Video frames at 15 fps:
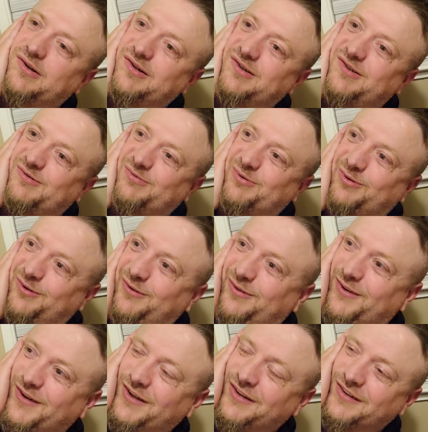And it's really
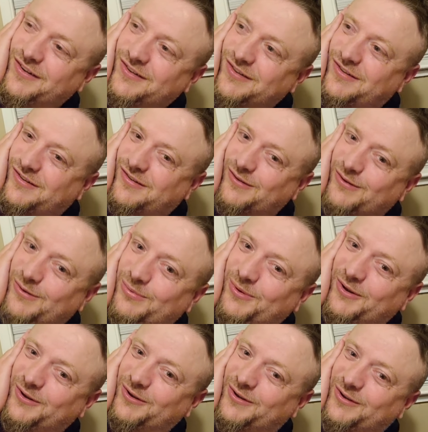so
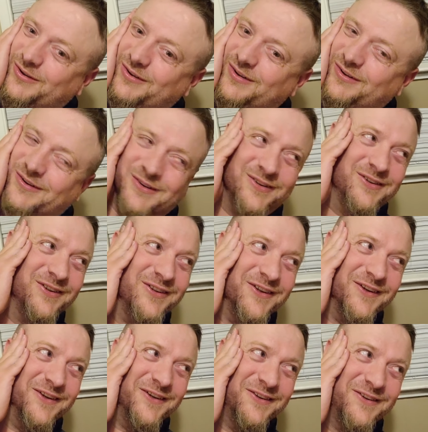American
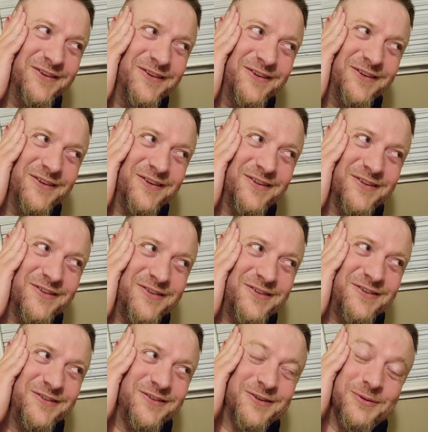that
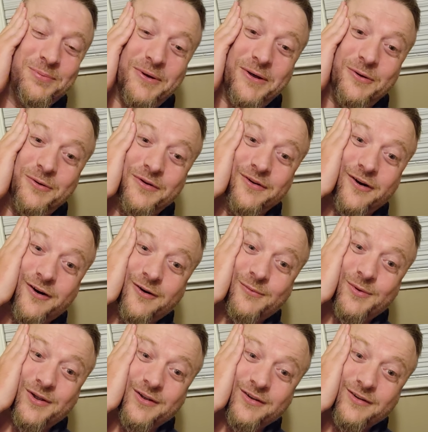she could probably go in the
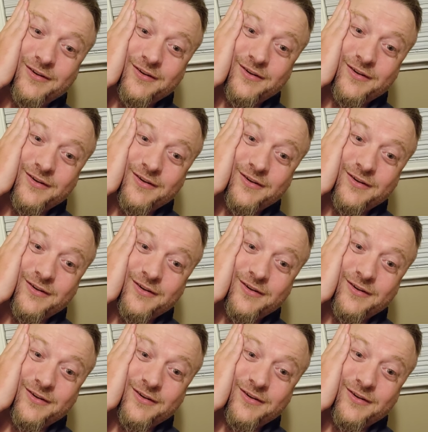army